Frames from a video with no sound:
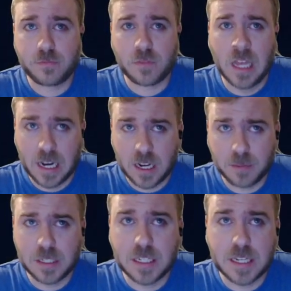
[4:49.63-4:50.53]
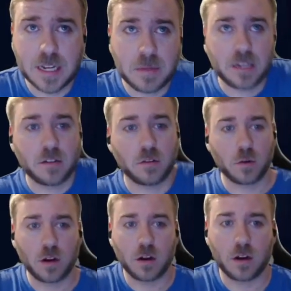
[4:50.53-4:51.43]
And I opted to take
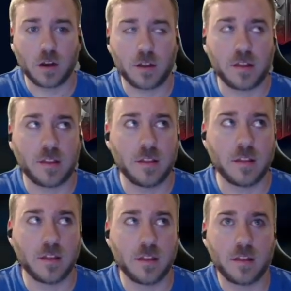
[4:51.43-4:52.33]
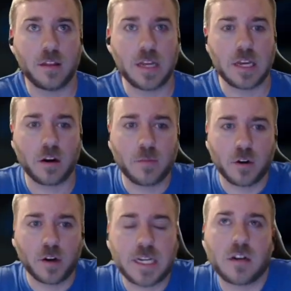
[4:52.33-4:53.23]
Mandalore, the
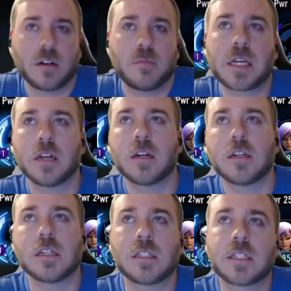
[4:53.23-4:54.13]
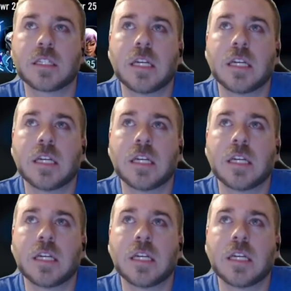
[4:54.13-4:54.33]
armor here because